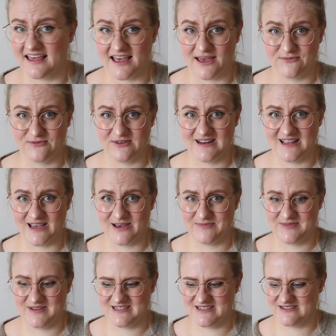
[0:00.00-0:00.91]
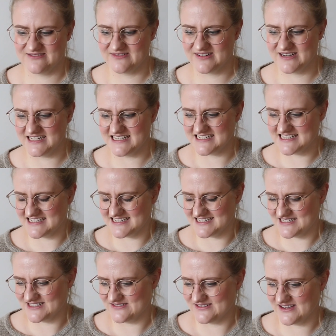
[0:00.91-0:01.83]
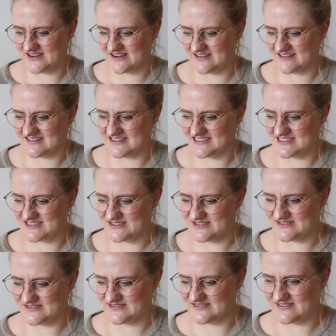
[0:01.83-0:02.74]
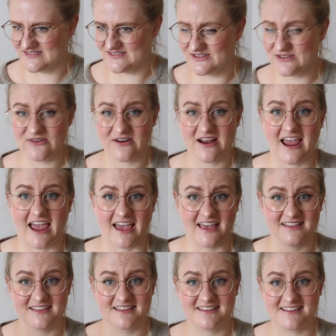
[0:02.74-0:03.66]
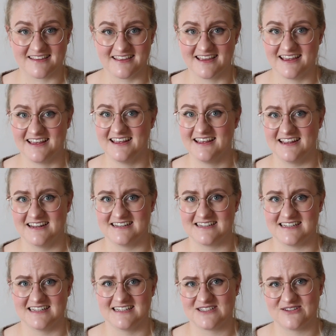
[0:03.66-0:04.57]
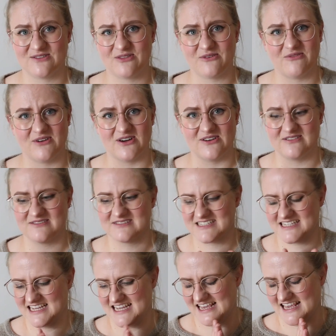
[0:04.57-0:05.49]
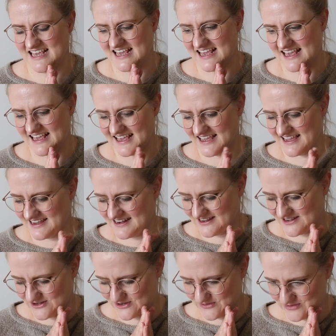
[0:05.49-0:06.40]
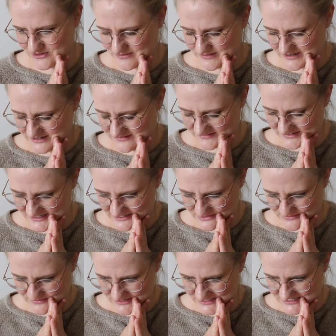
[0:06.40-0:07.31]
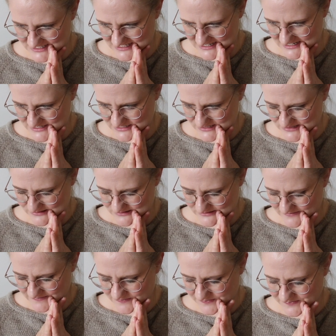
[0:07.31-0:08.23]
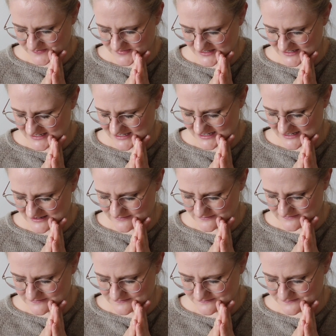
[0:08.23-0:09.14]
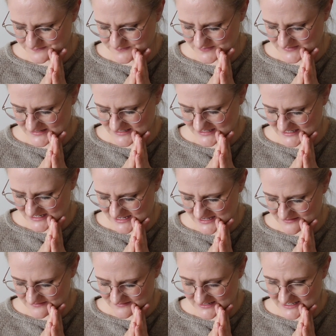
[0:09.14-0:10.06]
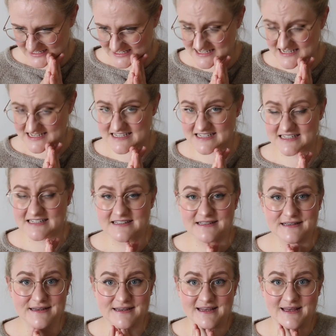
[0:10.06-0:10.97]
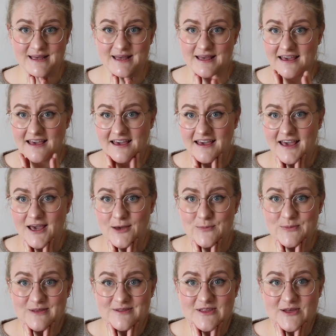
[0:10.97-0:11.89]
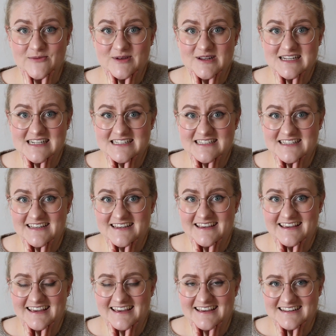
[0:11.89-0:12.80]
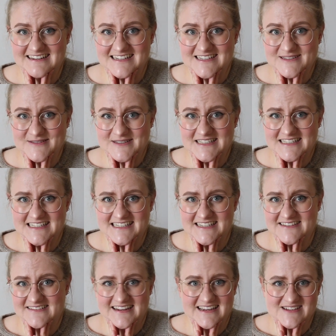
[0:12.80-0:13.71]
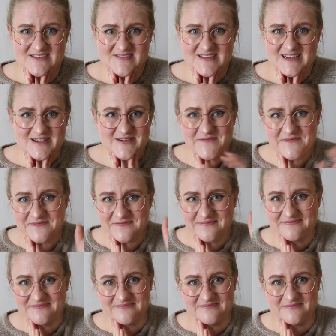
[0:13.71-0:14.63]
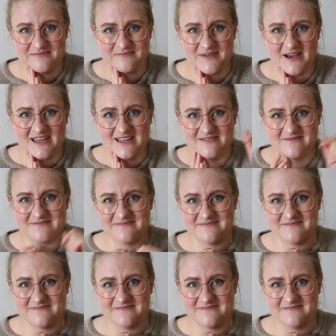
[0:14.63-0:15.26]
I'm really happy to release this new yarn into your hands and into the world. And I hope you will love it as much as I do. And yeah, I guess happy summer knitting and see you next week. Bye.